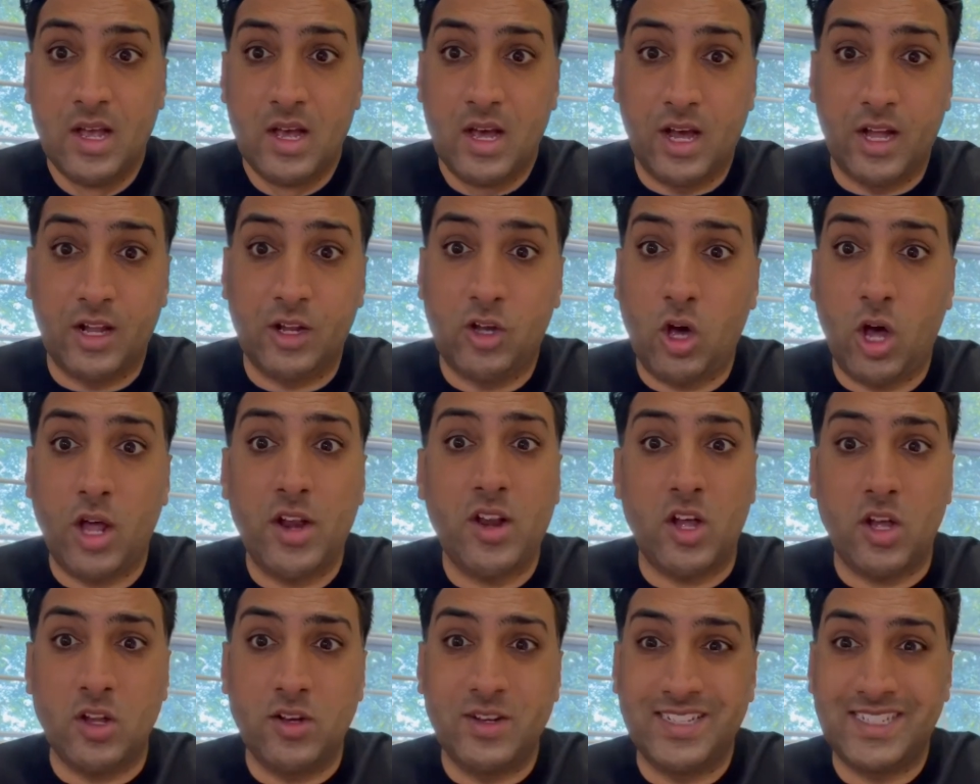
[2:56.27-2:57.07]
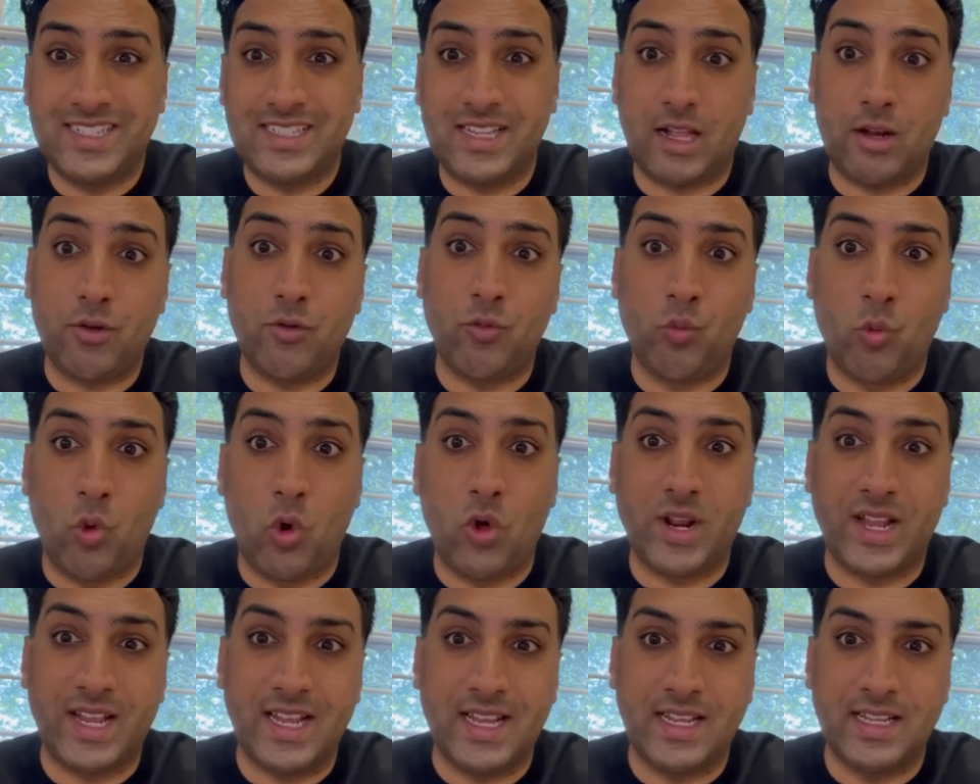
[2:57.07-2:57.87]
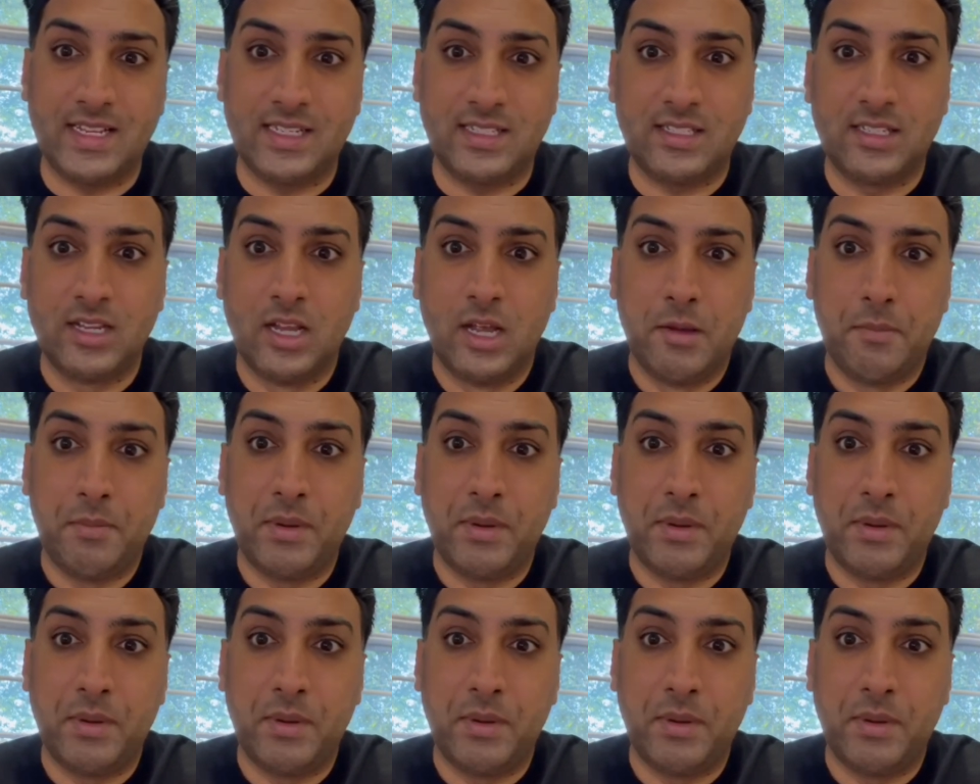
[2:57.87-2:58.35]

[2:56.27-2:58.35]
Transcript: And kind of understand what it is.